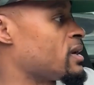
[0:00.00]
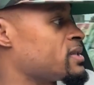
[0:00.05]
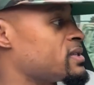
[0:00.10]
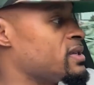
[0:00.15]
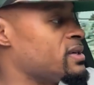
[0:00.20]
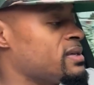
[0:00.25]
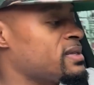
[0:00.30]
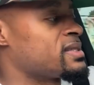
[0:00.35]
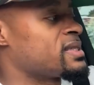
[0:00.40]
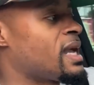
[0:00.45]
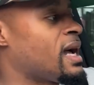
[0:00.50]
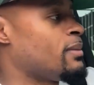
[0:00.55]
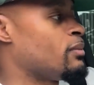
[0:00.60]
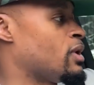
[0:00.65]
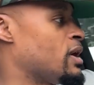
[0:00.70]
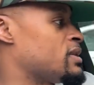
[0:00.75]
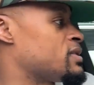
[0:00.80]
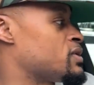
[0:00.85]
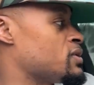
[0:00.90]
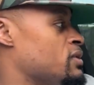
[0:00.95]
I can turn the
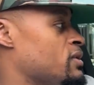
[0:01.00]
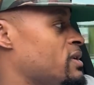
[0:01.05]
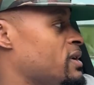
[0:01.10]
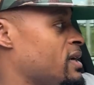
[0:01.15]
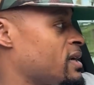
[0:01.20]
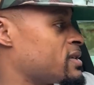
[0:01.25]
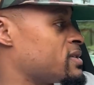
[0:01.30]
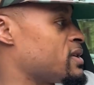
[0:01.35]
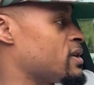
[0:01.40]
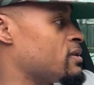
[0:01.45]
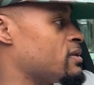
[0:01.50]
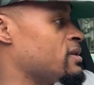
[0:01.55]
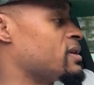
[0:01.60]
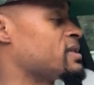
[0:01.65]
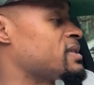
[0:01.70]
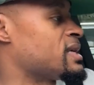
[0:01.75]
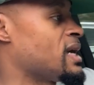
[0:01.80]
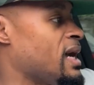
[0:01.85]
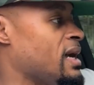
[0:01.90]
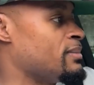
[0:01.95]
stopwatch on. I can turn on
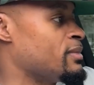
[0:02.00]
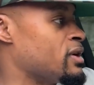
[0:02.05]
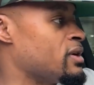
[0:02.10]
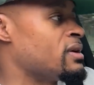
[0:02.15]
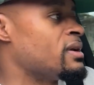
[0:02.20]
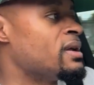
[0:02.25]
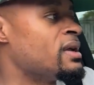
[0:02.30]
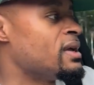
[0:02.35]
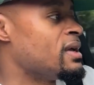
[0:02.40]
the timer.